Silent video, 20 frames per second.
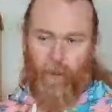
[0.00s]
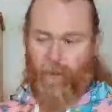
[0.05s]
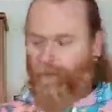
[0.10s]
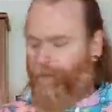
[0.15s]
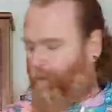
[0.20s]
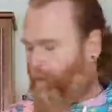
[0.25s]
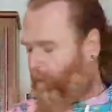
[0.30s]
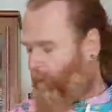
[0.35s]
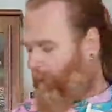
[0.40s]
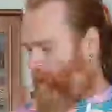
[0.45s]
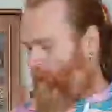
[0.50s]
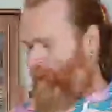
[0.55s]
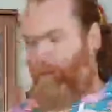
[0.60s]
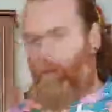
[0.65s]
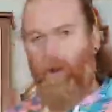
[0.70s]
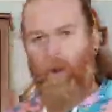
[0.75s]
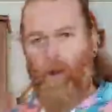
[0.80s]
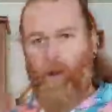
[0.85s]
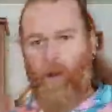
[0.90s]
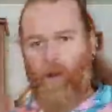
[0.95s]
but
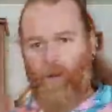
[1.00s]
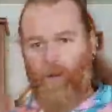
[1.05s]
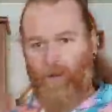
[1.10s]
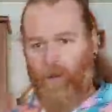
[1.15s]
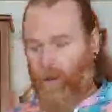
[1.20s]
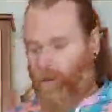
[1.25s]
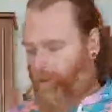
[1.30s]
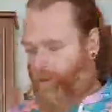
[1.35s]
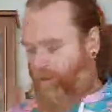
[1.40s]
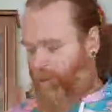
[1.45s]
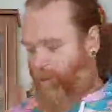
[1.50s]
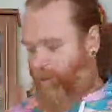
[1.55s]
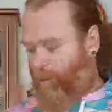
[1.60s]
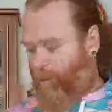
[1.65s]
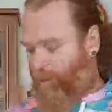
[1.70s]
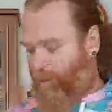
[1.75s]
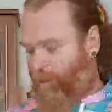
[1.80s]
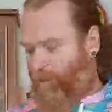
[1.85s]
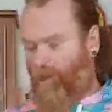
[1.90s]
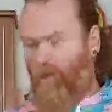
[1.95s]
my eyes aren't
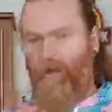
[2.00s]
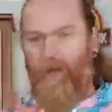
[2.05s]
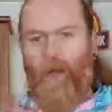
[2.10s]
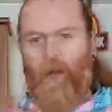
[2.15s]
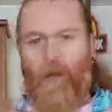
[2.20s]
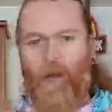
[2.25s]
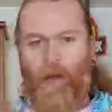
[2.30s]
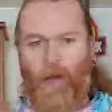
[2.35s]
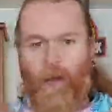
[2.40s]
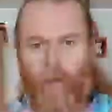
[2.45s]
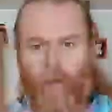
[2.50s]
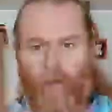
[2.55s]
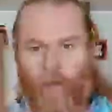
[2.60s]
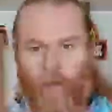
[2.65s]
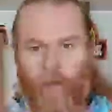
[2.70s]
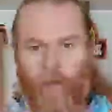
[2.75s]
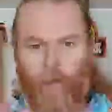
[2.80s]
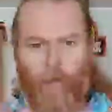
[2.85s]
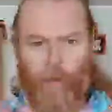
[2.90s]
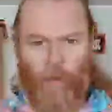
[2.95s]
brilliant. I
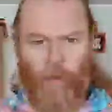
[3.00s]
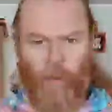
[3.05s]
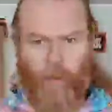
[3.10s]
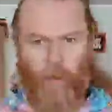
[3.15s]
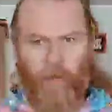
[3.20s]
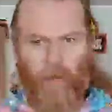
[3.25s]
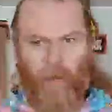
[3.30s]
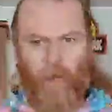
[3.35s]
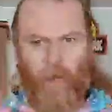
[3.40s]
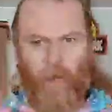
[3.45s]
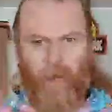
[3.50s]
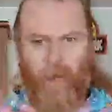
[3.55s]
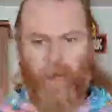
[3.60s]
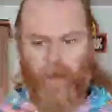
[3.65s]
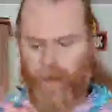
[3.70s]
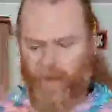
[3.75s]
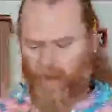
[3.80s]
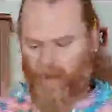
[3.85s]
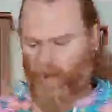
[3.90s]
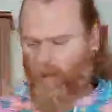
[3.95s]
want to know whether I
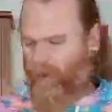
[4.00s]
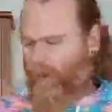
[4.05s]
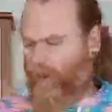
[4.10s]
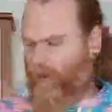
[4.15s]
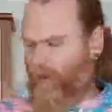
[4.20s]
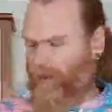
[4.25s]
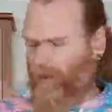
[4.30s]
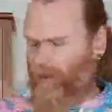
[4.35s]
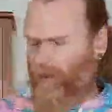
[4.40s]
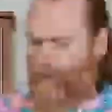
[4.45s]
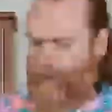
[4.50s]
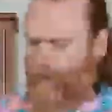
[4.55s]
can actually